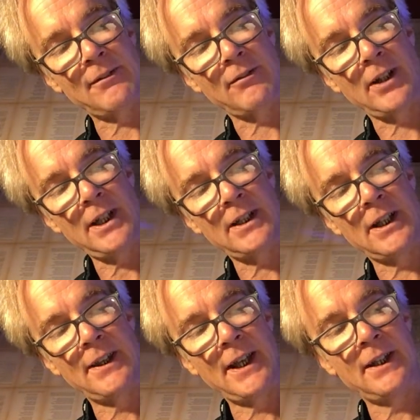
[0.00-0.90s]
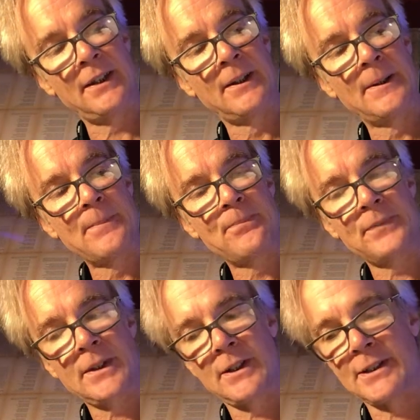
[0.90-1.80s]
fret, and then
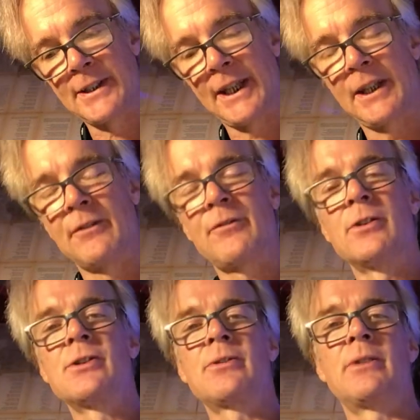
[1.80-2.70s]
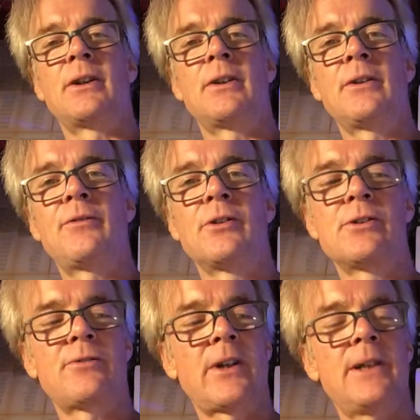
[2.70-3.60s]
the second and first string on the
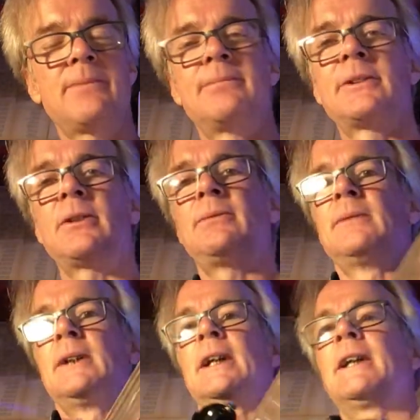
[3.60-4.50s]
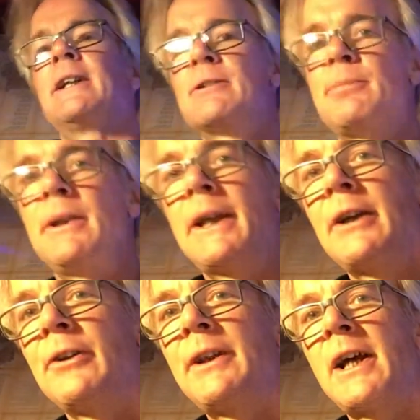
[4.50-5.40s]
first fret. So, and that's being
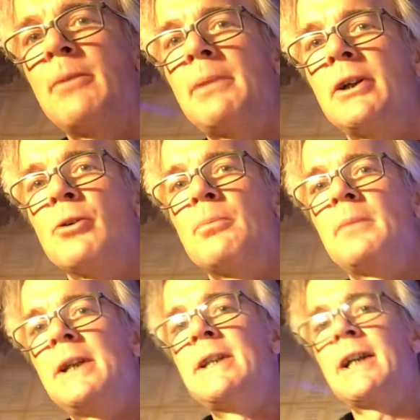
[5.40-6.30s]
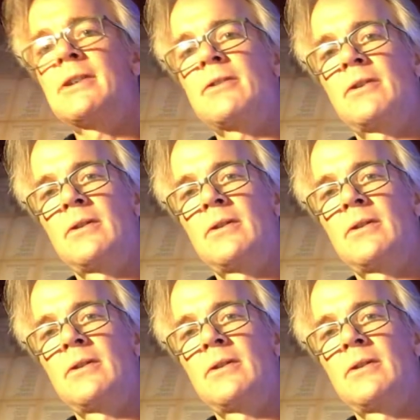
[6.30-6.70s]
held down by your index